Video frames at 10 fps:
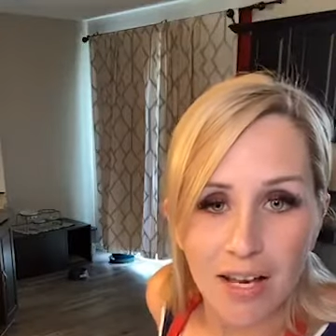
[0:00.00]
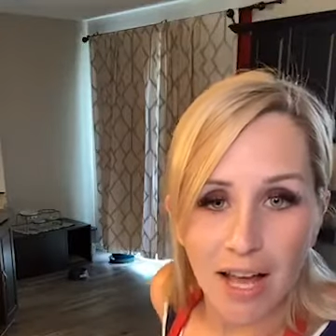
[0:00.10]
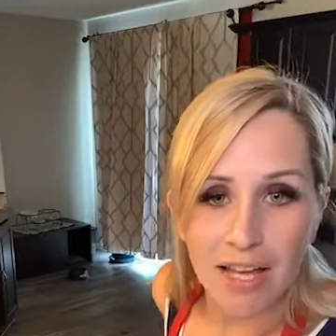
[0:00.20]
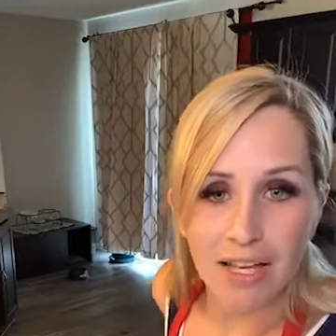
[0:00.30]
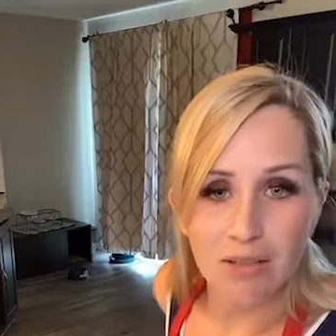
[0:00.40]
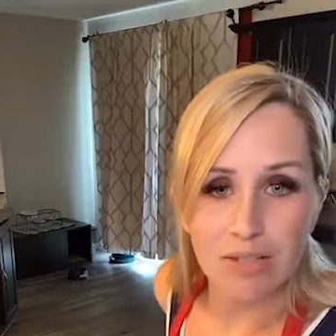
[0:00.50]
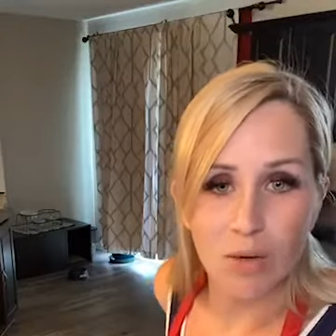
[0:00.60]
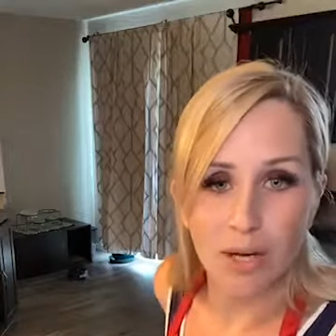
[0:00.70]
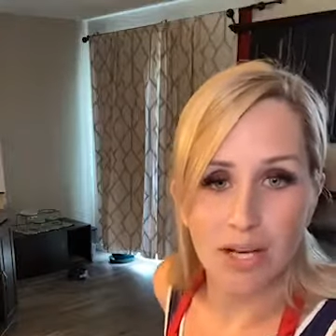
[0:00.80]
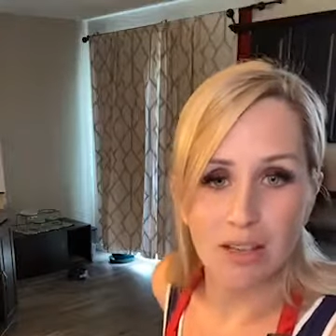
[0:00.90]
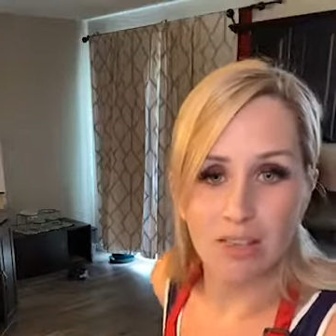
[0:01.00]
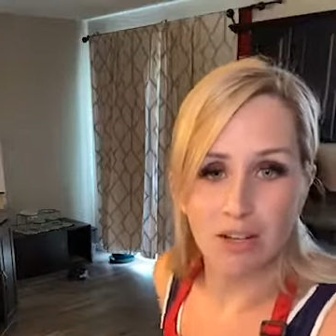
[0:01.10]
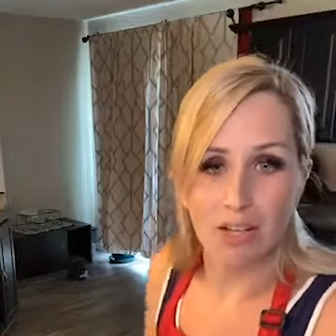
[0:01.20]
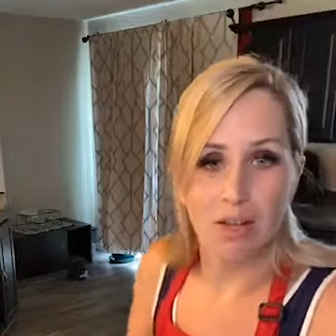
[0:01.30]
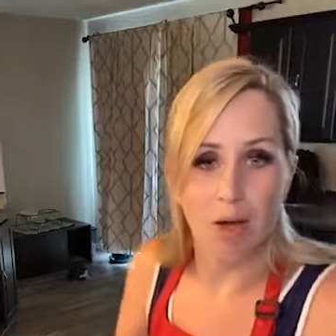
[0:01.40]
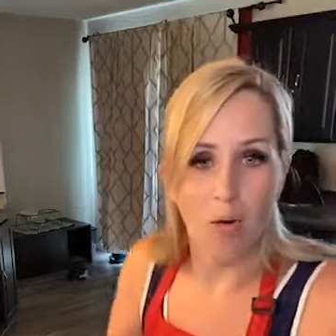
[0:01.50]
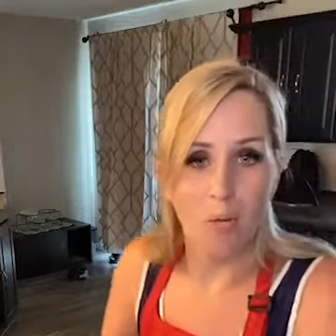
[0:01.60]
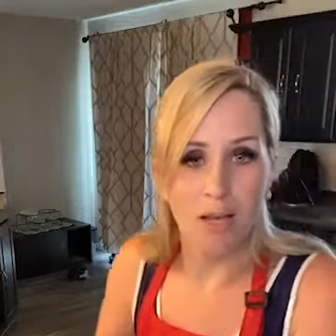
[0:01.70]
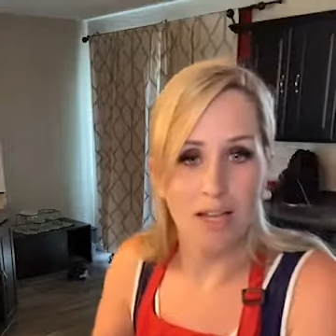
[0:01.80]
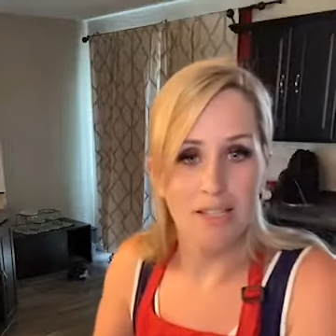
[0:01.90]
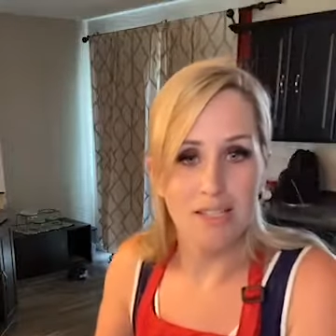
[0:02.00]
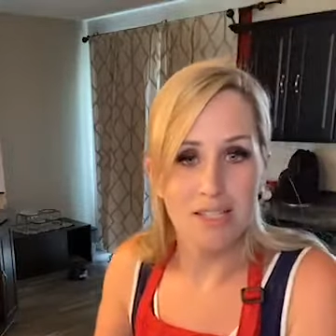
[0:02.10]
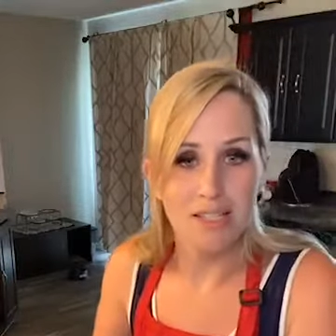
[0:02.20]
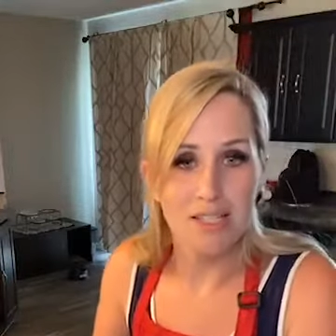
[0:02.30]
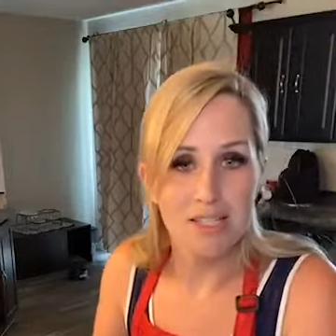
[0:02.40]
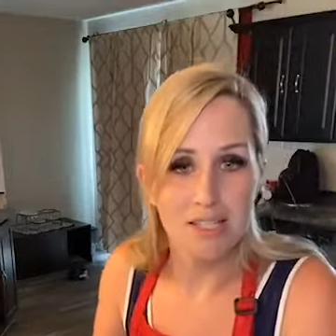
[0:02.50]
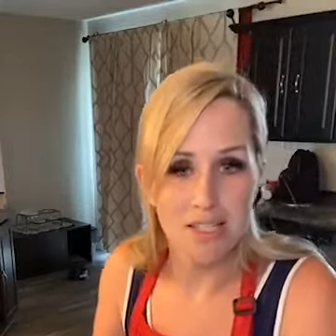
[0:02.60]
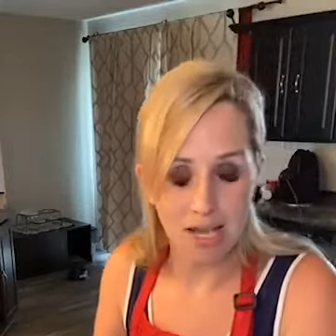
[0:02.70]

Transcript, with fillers: 90 with 20 to 30 winds,